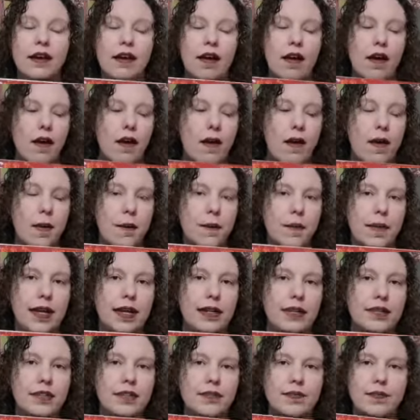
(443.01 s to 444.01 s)
Um,
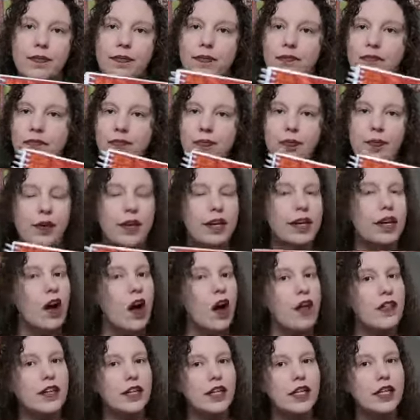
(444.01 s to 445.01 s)
it's pretty
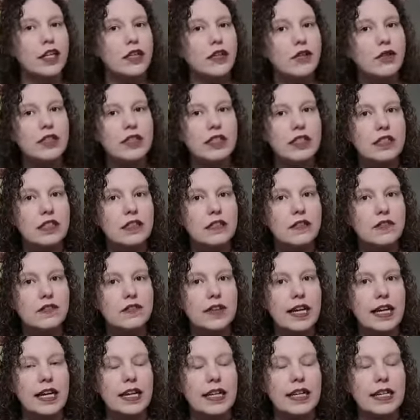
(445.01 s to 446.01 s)
all-inclusive
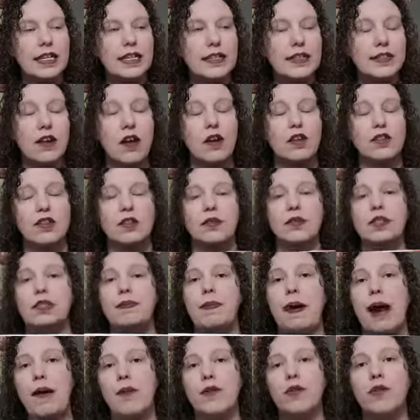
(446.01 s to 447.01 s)
and it is also a
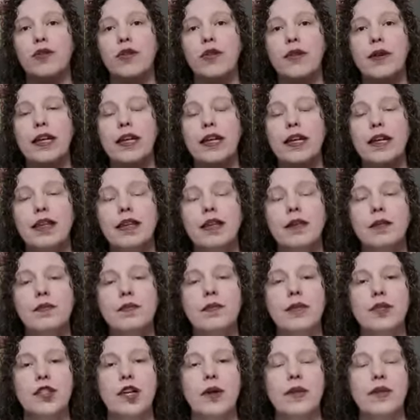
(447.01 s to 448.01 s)
spiral
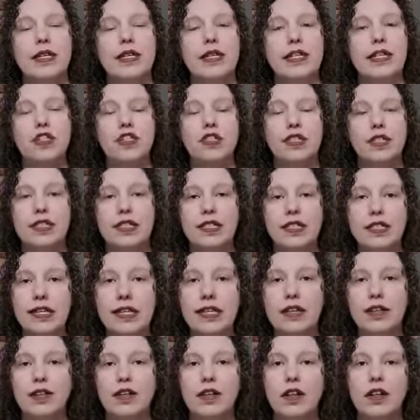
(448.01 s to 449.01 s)
curriculum so it teaches a
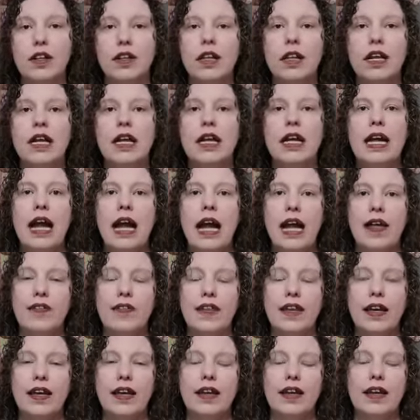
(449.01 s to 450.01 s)
skill and
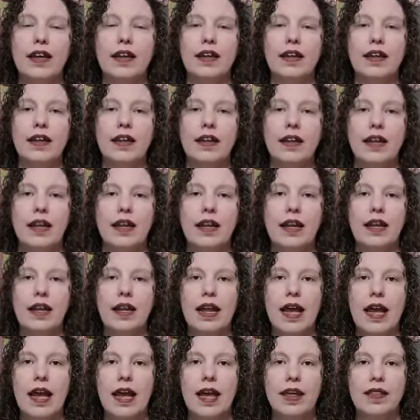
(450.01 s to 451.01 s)
then it
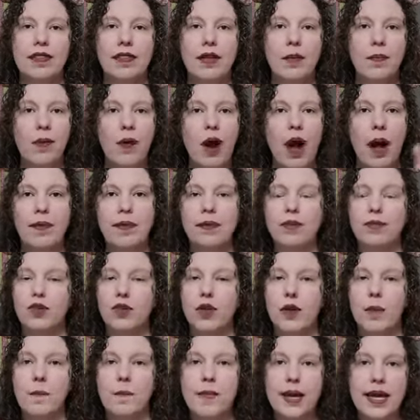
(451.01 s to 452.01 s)
had the problems
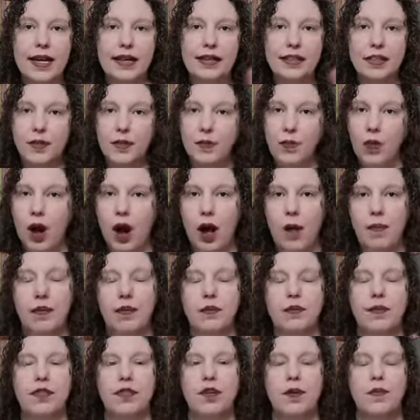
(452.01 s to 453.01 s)
are mixed
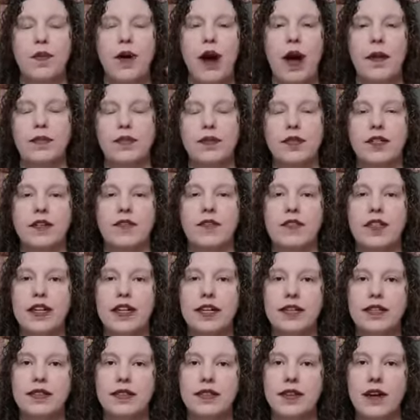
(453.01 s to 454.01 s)
problems they're problems of
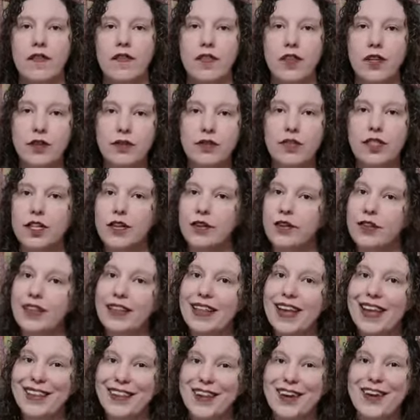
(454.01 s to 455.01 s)
things of the new skill that
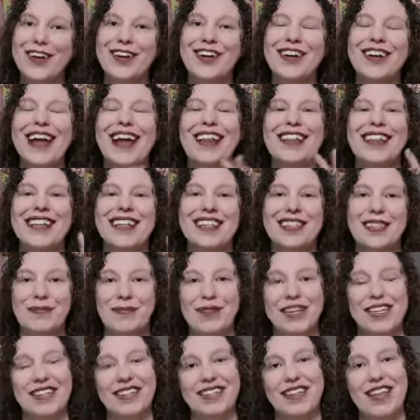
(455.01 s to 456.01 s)
they learned and then some
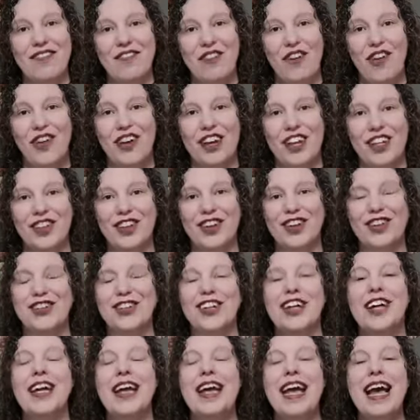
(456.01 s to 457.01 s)
things that they've already
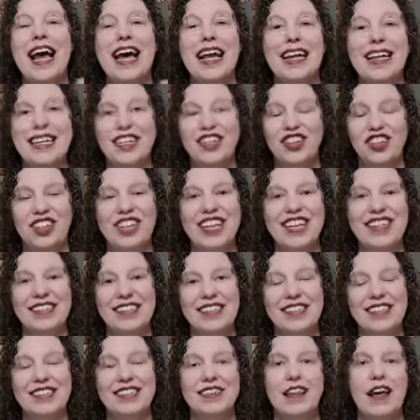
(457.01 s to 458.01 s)
learned and each
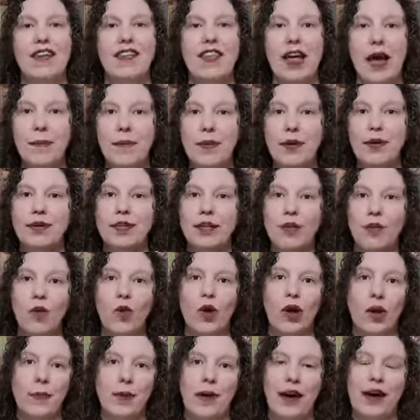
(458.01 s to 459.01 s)
lesson is like that building
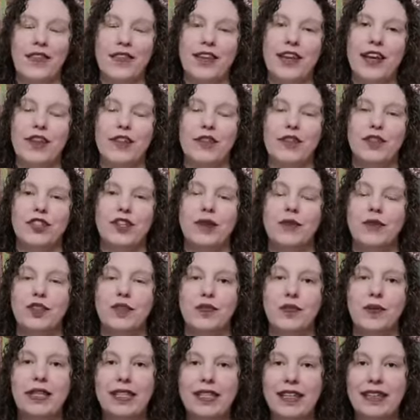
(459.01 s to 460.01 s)
one upon the other so
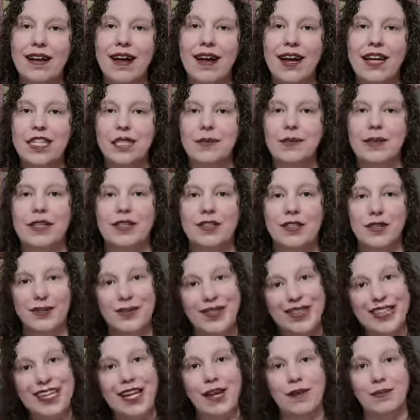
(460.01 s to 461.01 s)
it's really nice because it
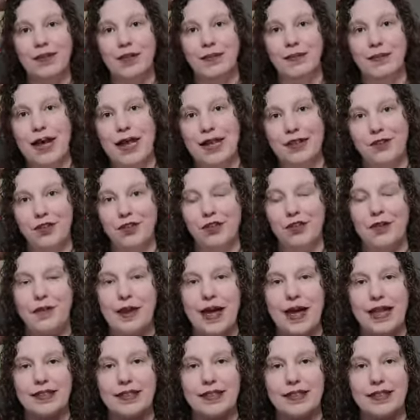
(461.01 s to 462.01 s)
really helps them master the
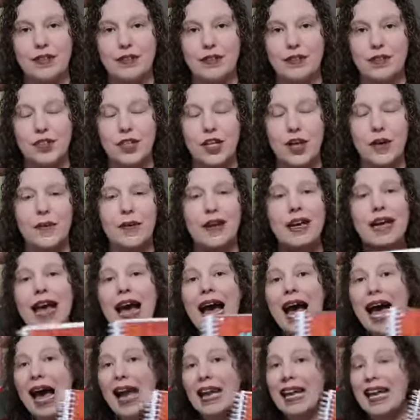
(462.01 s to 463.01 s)
math skills so
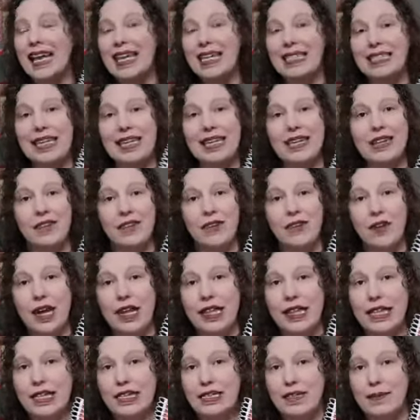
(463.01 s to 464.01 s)
I can't say enough
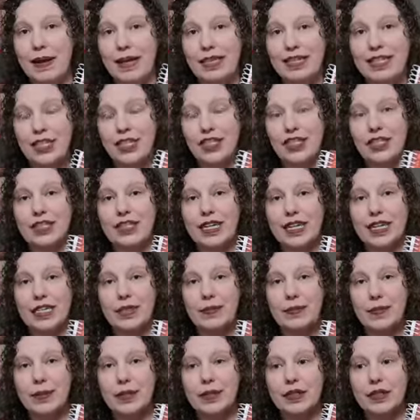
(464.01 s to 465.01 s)
great things about teaching
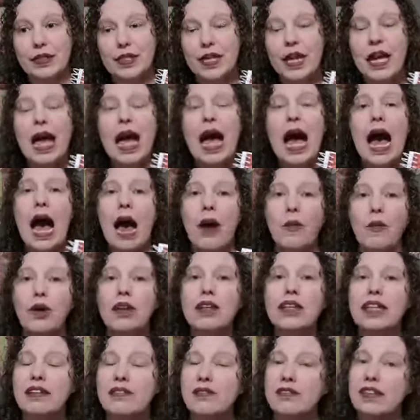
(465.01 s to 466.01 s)
textbooks I
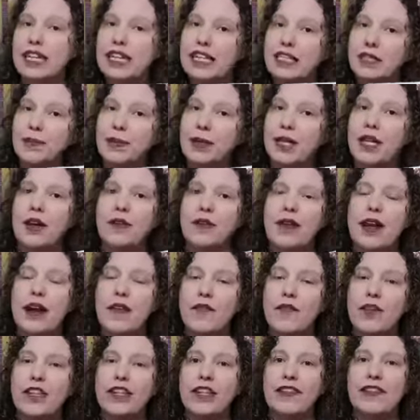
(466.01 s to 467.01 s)
will leave links below to
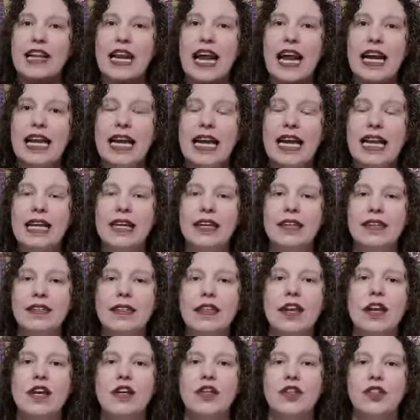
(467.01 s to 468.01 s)
everything that I
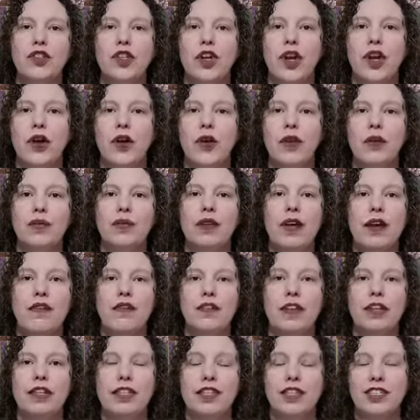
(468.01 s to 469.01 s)
can so
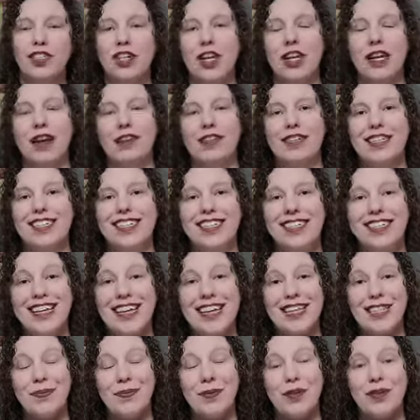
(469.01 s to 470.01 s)
definitely check out teaching
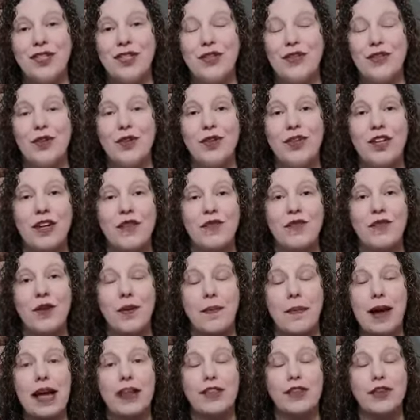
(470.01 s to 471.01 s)
textbooks if you're looking for
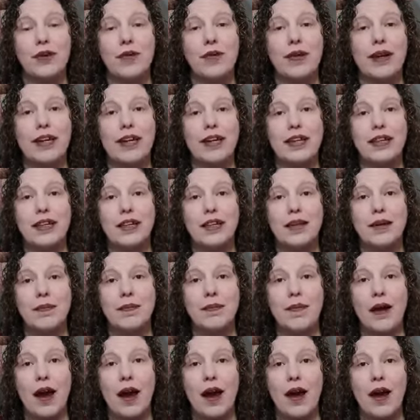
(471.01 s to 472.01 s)
a math
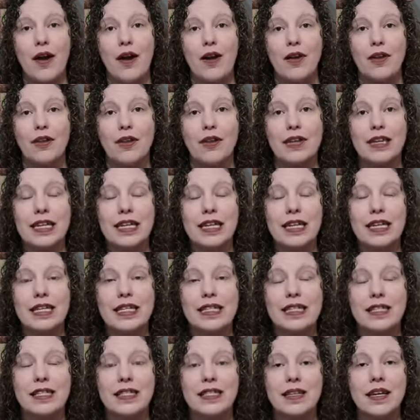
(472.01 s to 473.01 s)
curriculum our
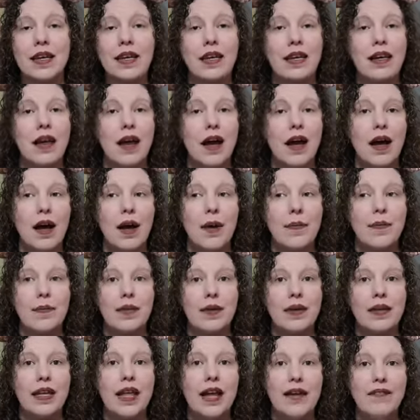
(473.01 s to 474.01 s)
kids um,
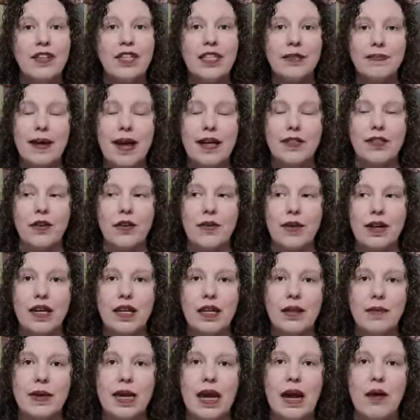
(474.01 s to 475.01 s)
love this math
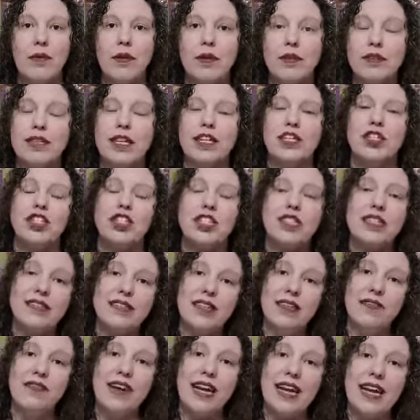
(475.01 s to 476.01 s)
curriculum and I will say
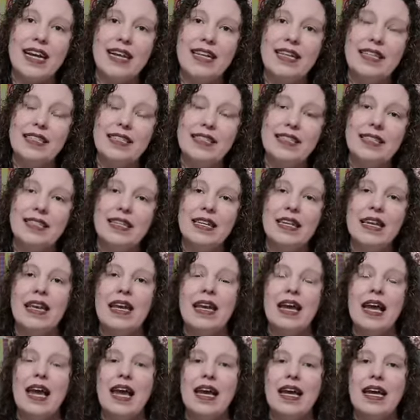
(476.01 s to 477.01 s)
she's advanced
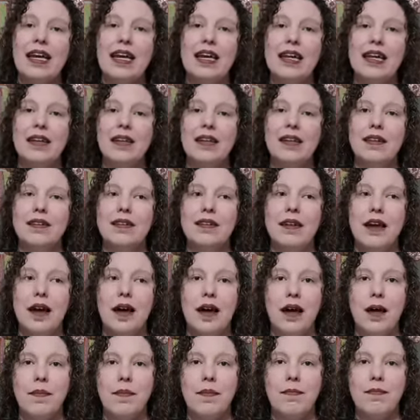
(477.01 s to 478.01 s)
and
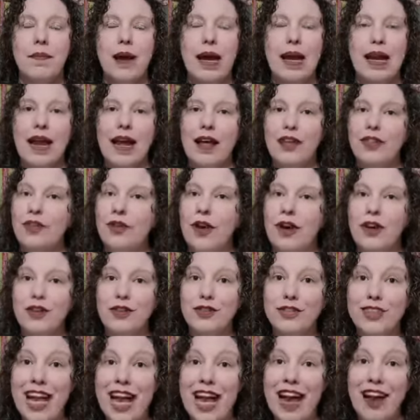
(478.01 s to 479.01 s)
um, my ninth grader
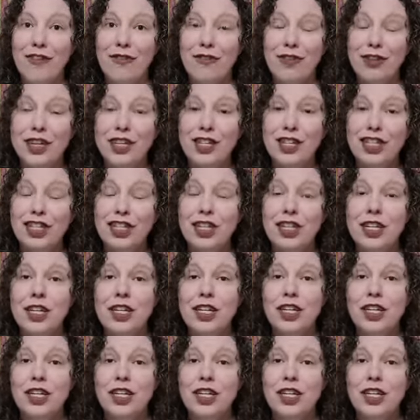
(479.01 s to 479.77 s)
is average.